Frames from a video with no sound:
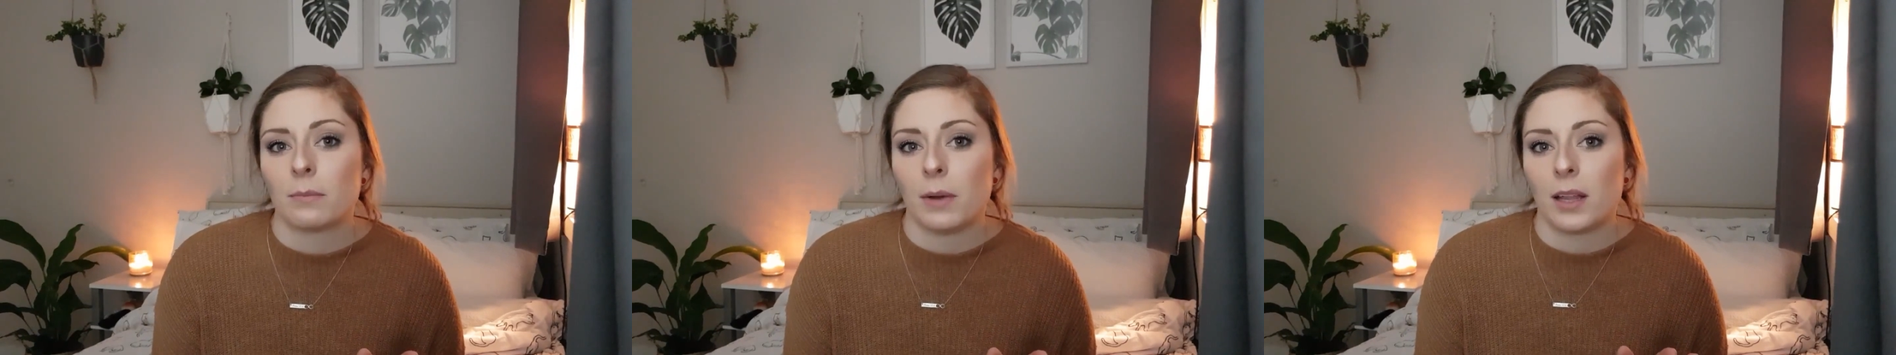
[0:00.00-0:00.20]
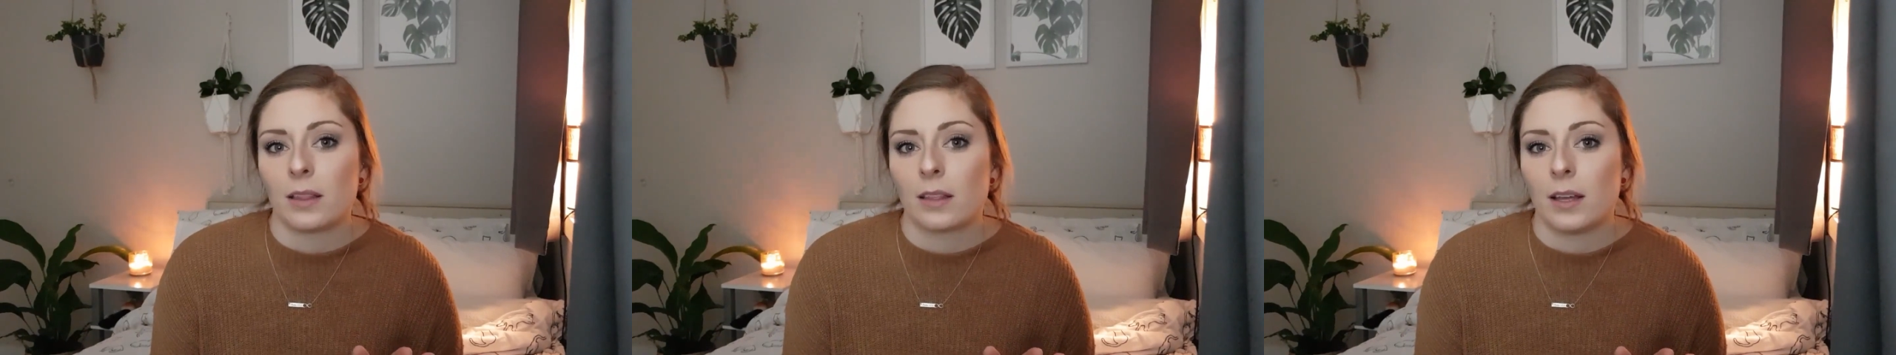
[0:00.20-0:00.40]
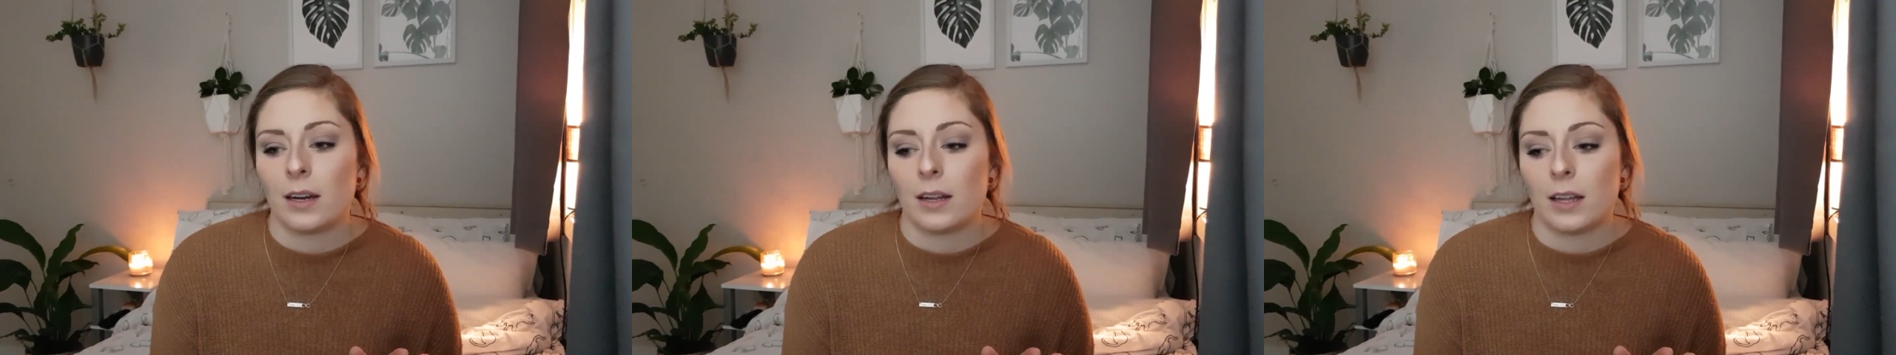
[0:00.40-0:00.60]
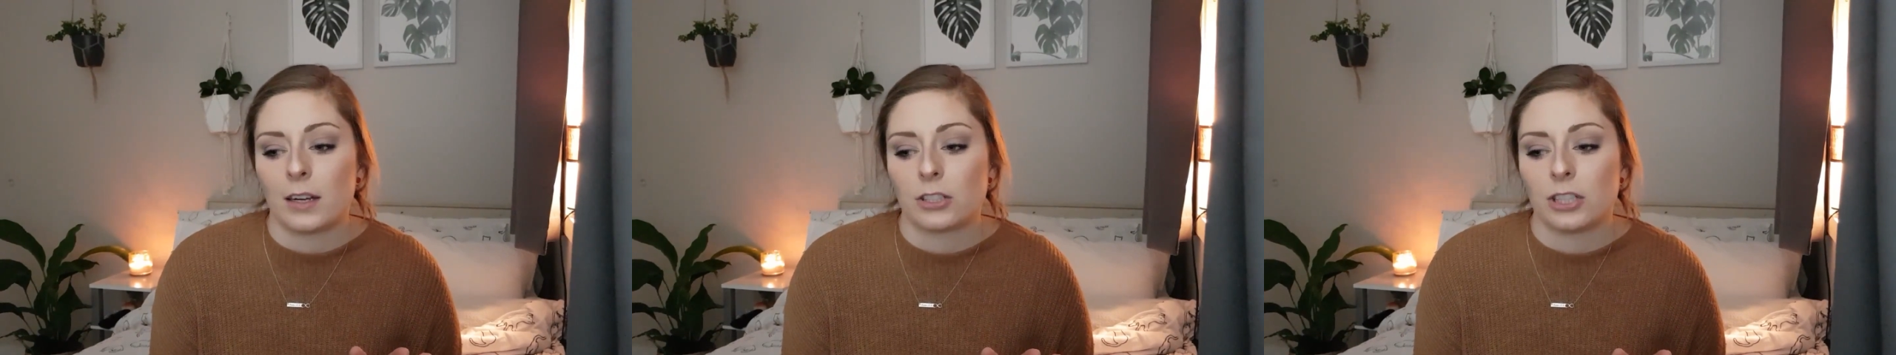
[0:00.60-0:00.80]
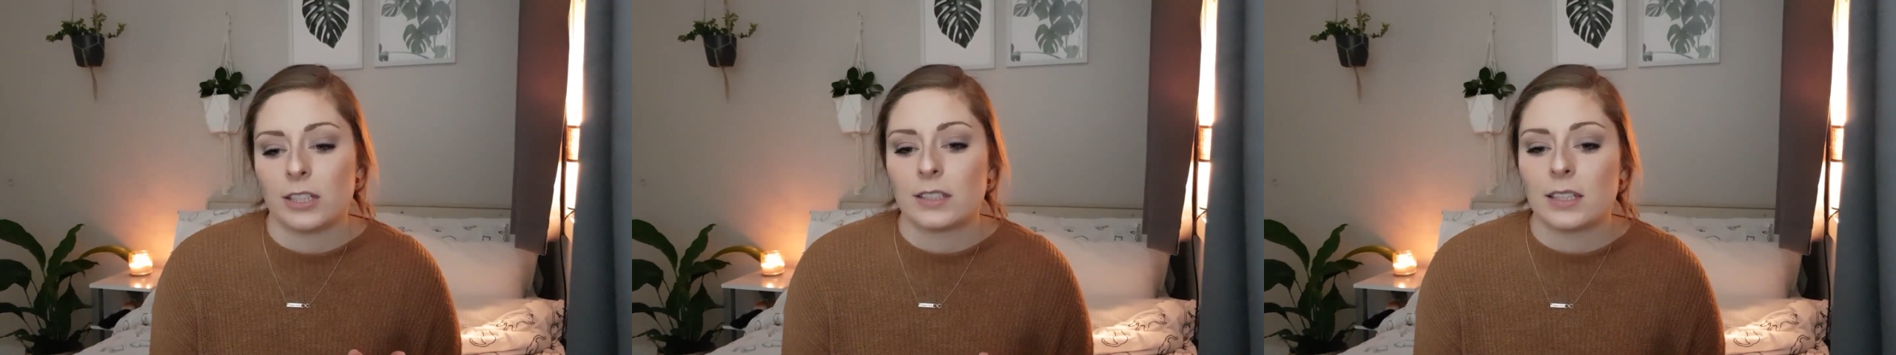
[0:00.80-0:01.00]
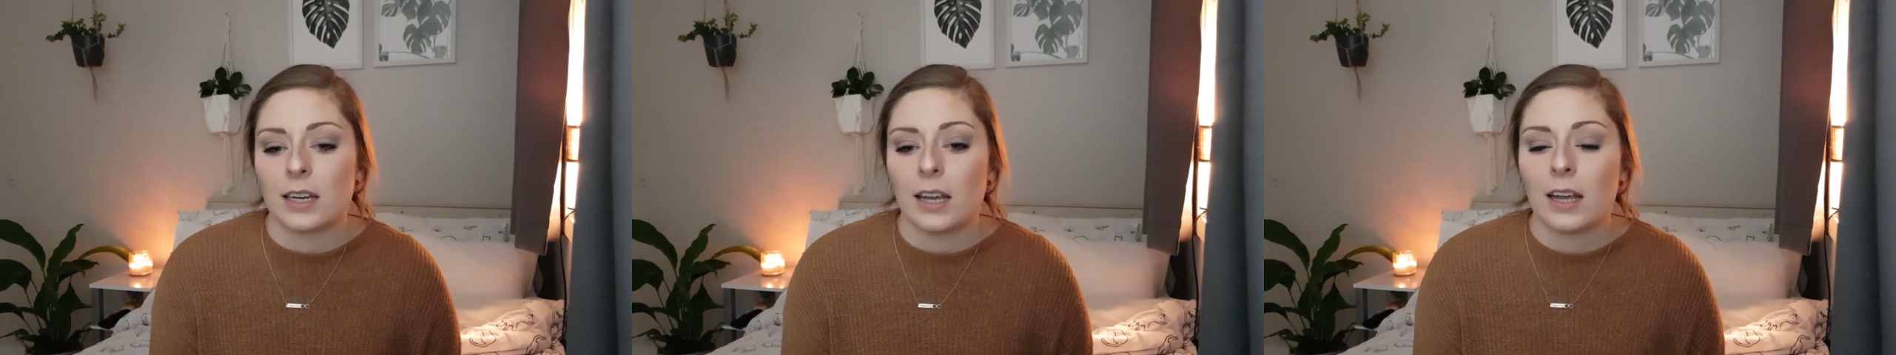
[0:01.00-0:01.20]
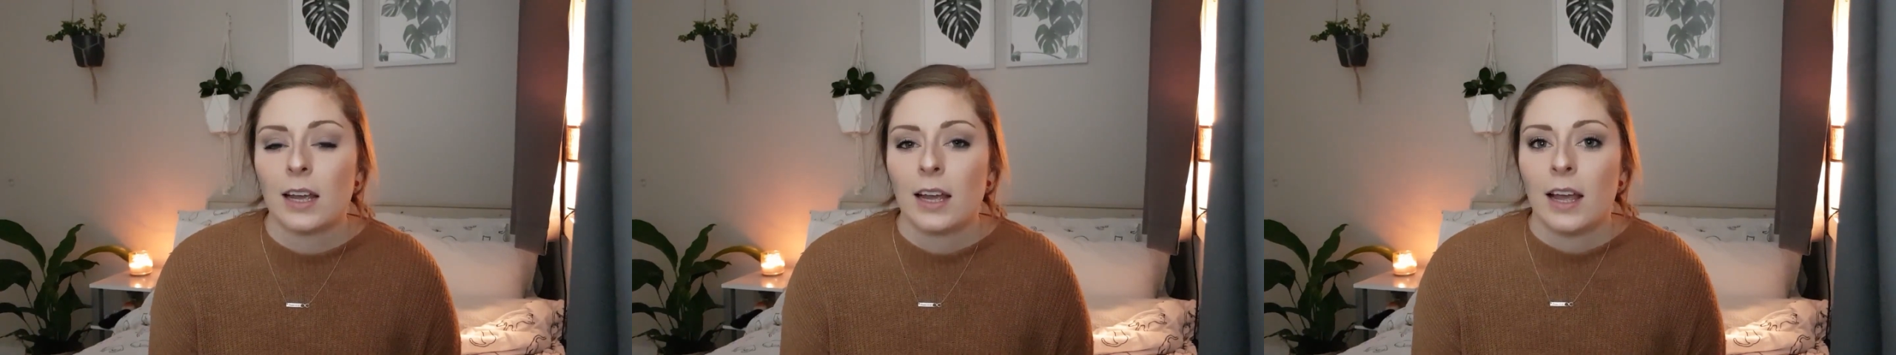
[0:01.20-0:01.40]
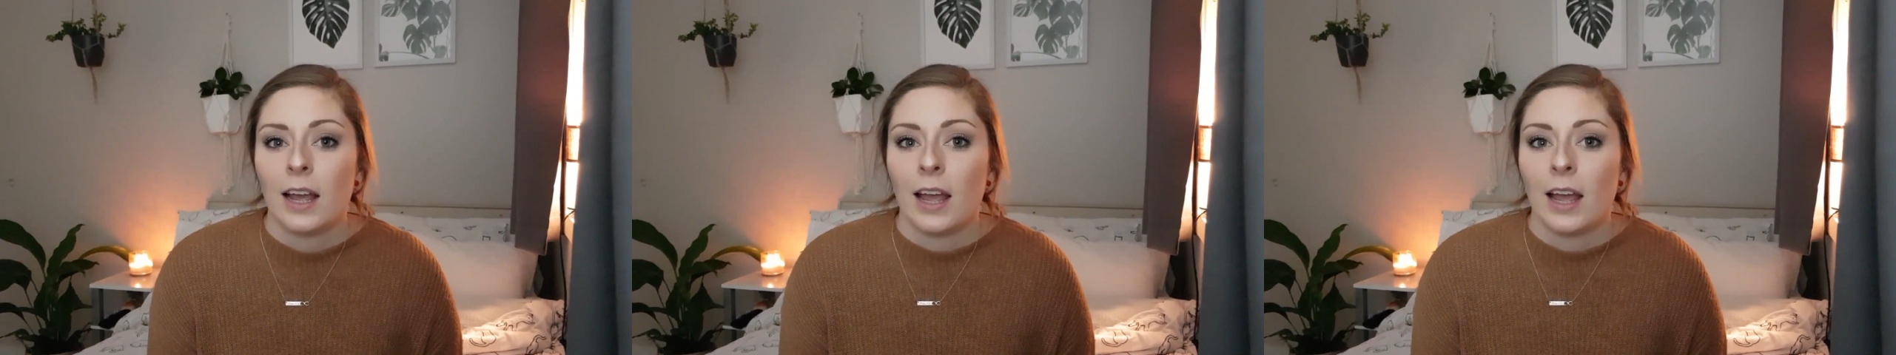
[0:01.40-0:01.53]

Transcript: a month in electricity.